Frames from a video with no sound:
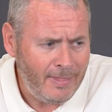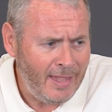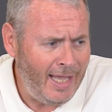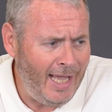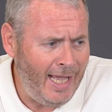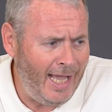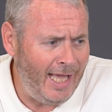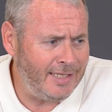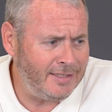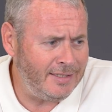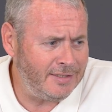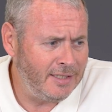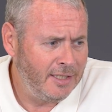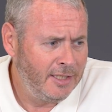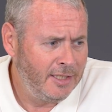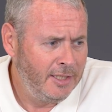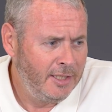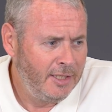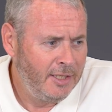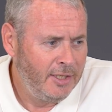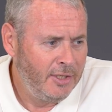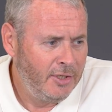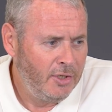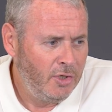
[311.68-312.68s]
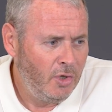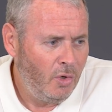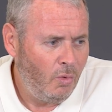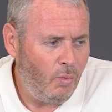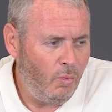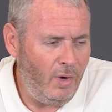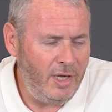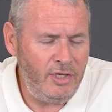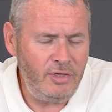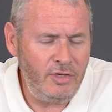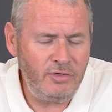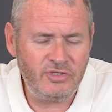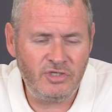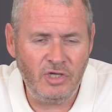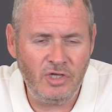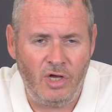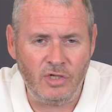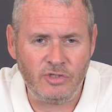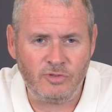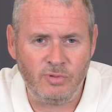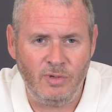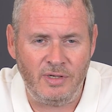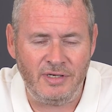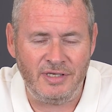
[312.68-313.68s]
And when you
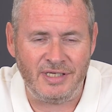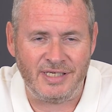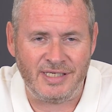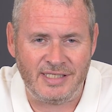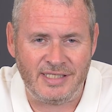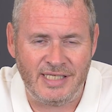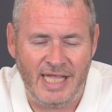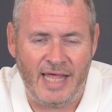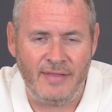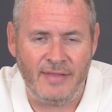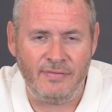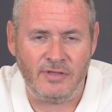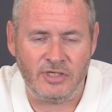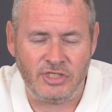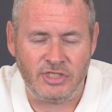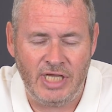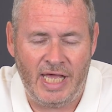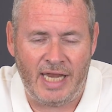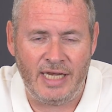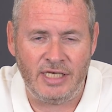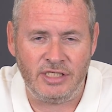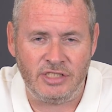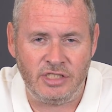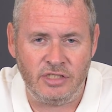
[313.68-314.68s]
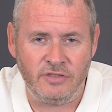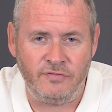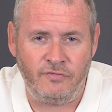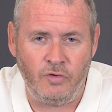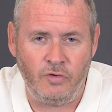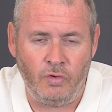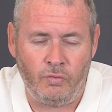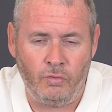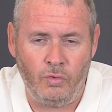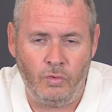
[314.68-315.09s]
start to understand the challenges of your